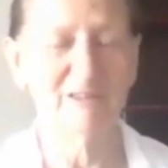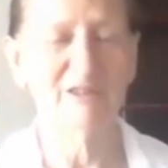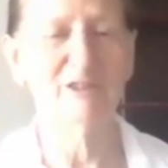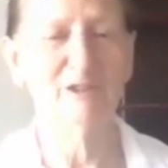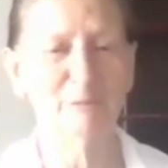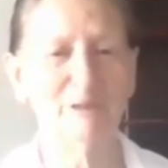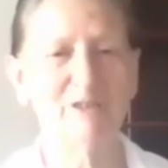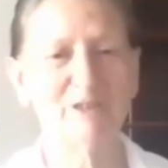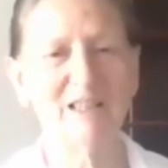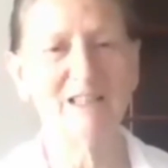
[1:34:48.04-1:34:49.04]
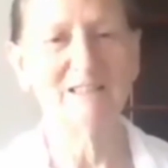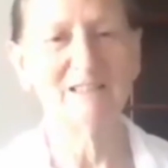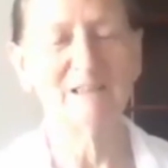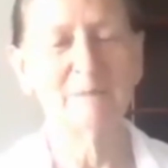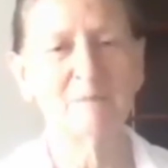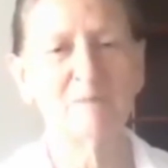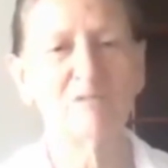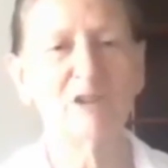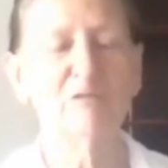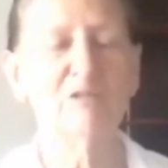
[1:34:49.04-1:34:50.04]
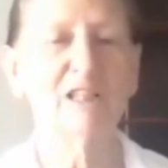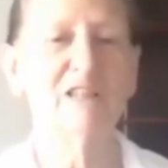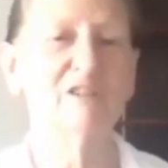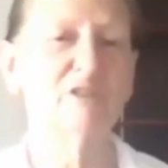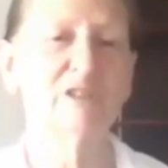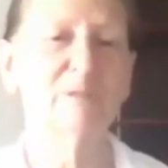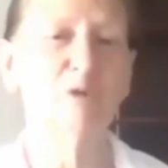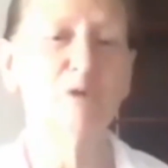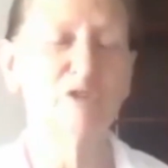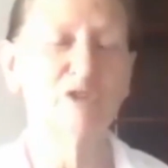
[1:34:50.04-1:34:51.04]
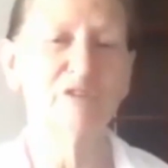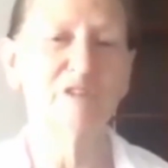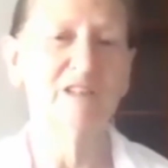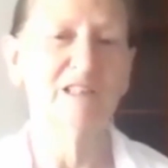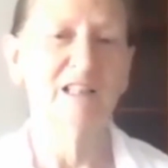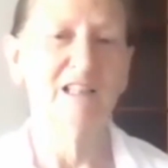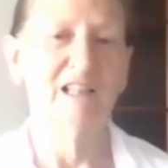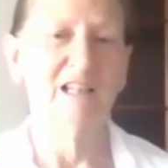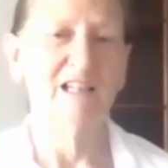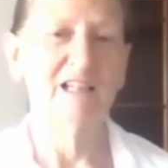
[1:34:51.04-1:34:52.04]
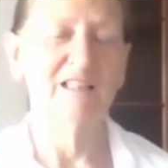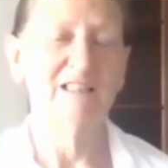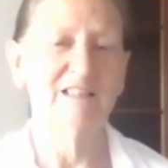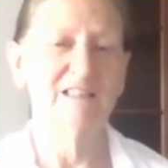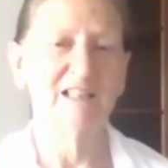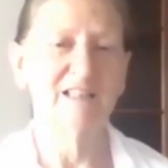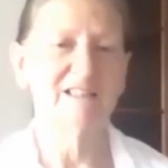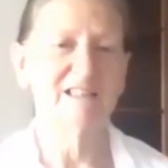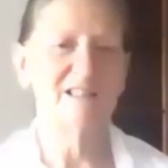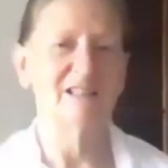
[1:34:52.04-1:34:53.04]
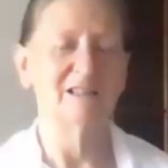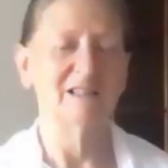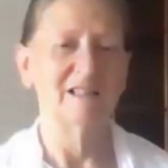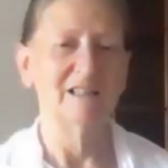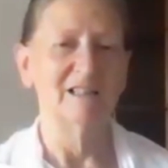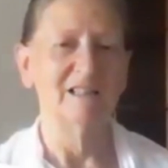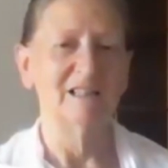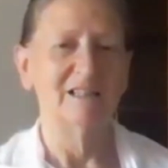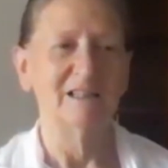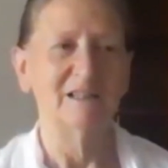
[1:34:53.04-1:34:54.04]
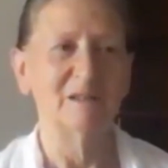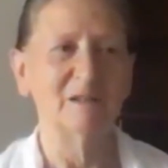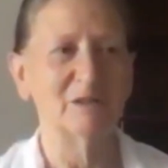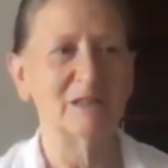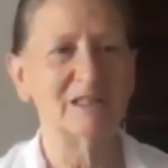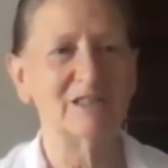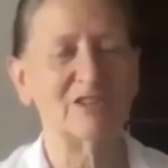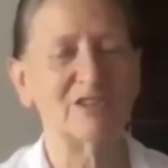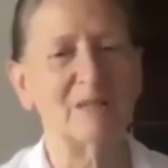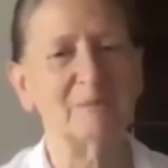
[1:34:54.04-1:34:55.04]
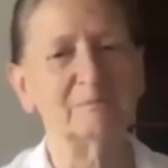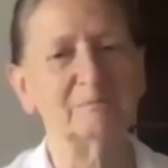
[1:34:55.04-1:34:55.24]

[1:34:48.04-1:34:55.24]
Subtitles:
you'll be all right. Don't forget you're immortal, and that you know, it's a